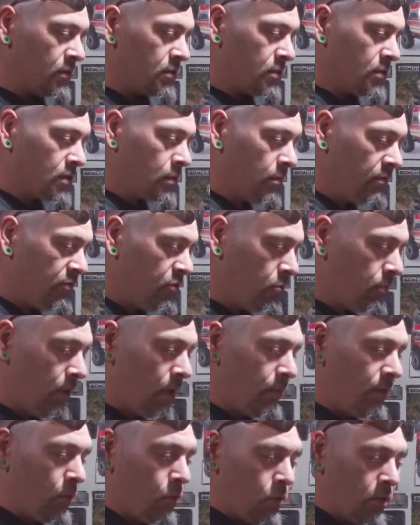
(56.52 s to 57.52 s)
some of you may
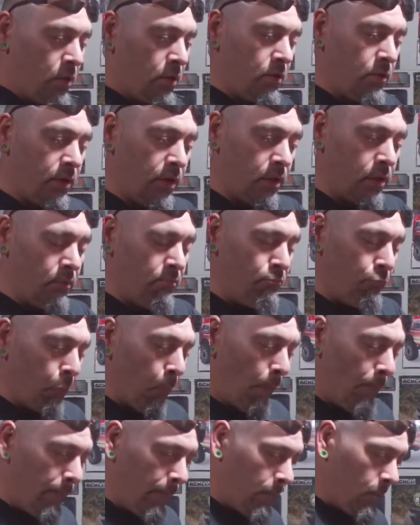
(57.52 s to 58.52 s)
be wondering,
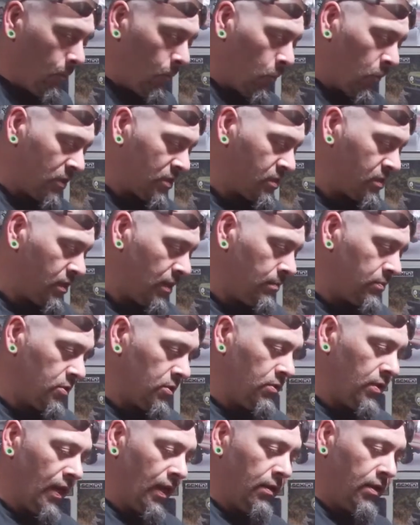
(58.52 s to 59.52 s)
what's up,
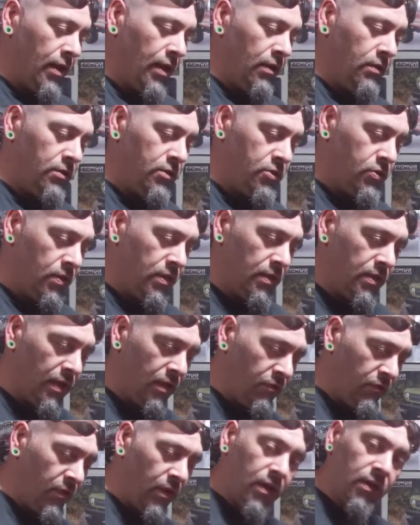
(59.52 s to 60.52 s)
dude? How the hell did you get
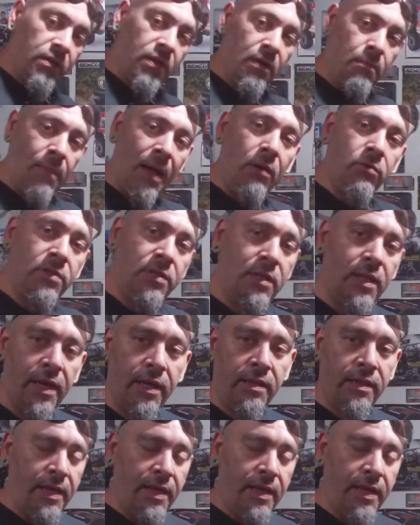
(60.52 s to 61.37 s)
that fucking thing mounted like